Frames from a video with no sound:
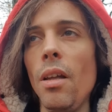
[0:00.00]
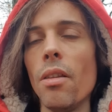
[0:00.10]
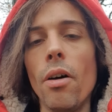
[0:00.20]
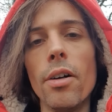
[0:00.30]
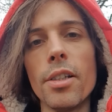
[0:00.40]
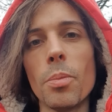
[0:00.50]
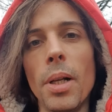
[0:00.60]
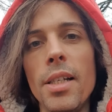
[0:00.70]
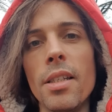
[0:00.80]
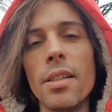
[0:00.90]
The hottest
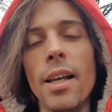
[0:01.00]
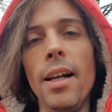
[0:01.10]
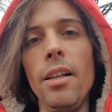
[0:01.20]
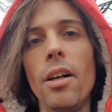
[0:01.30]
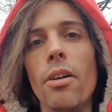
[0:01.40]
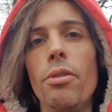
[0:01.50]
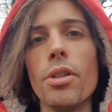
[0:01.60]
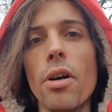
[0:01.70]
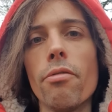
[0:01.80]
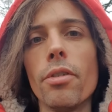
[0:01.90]
places in hell are
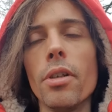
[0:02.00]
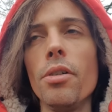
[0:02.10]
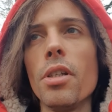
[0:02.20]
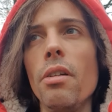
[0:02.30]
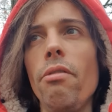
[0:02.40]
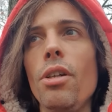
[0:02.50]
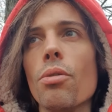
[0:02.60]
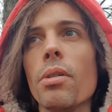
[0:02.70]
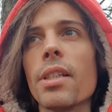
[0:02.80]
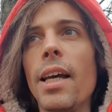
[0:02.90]
reserved for those
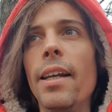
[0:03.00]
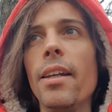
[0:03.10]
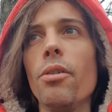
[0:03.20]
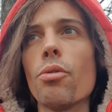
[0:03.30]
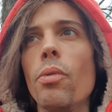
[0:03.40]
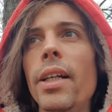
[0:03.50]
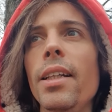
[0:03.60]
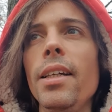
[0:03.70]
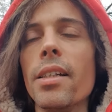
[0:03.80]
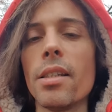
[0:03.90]
individuals, and it's
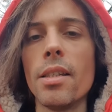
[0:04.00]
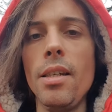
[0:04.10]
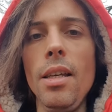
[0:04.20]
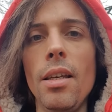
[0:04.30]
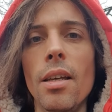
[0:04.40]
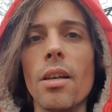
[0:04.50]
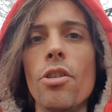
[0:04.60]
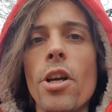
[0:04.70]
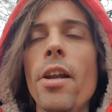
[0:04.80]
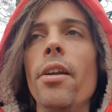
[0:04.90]
really a sneaking
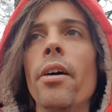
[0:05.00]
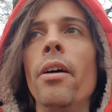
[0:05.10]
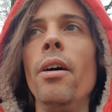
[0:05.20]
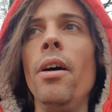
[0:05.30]
agenda